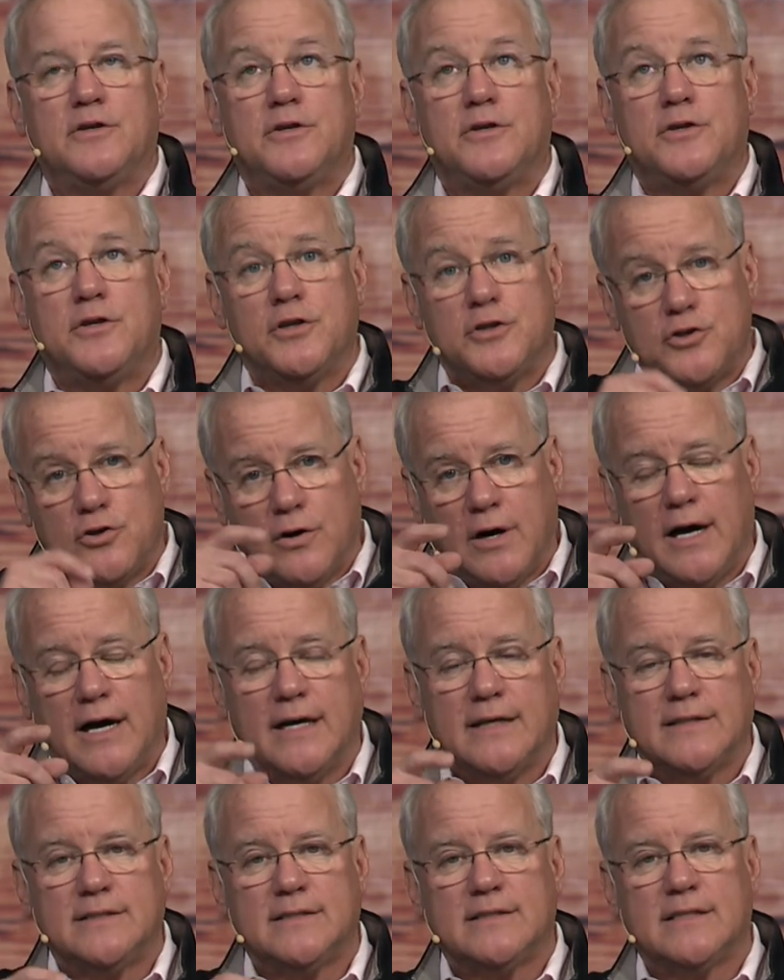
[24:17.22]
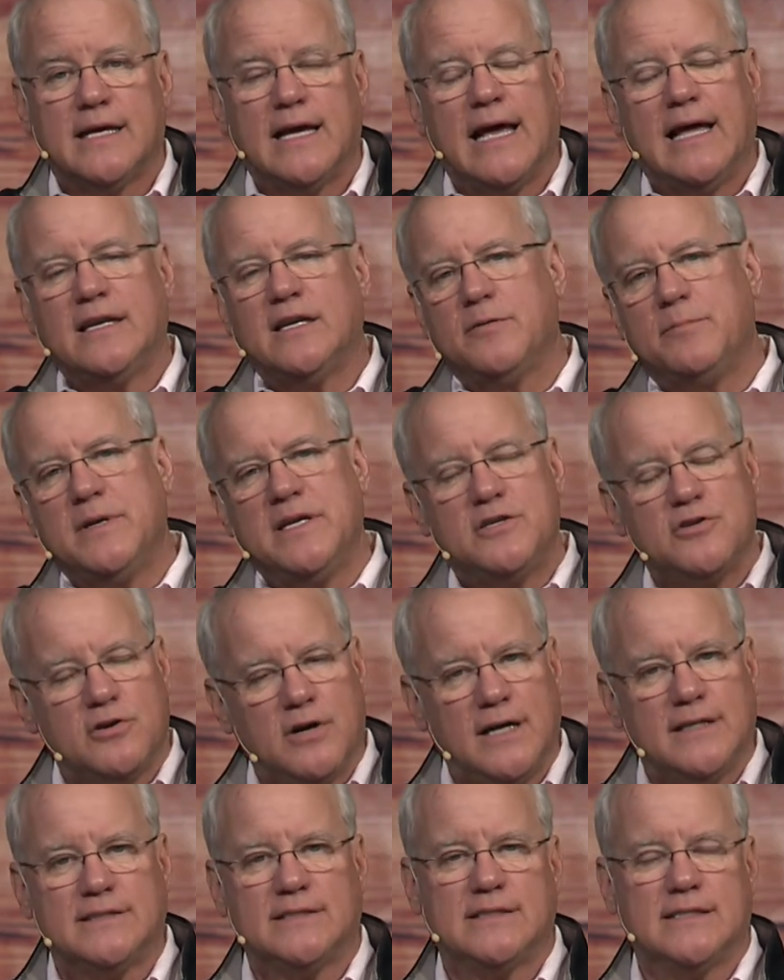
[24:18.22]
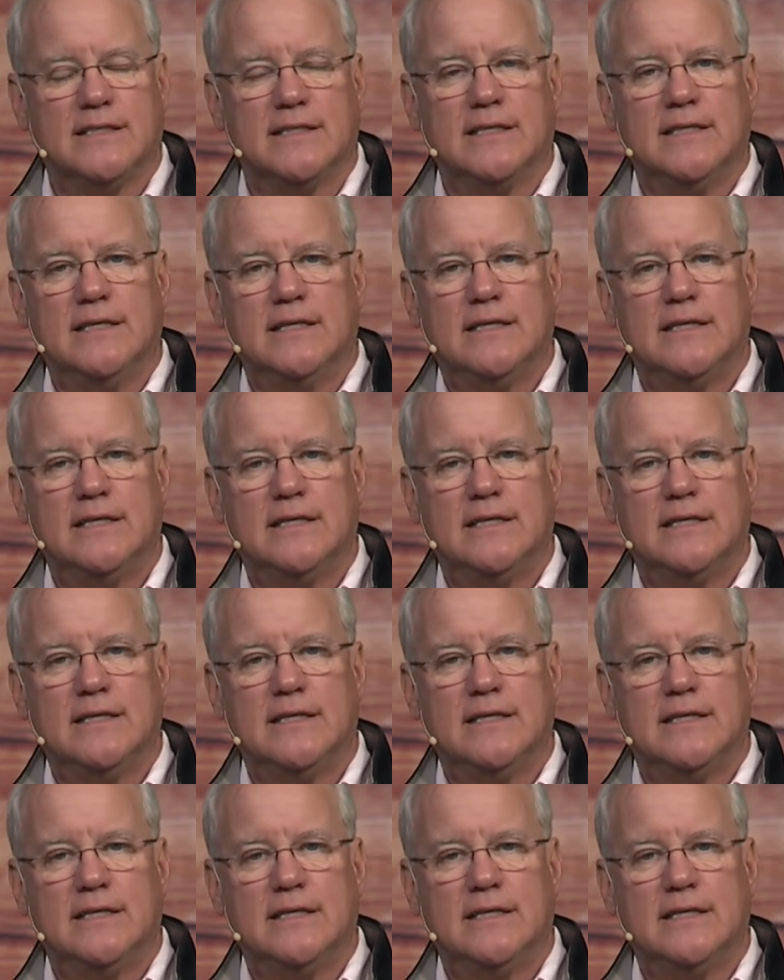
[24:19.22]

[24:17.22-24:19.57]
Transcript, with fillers: to trust and to be trusted.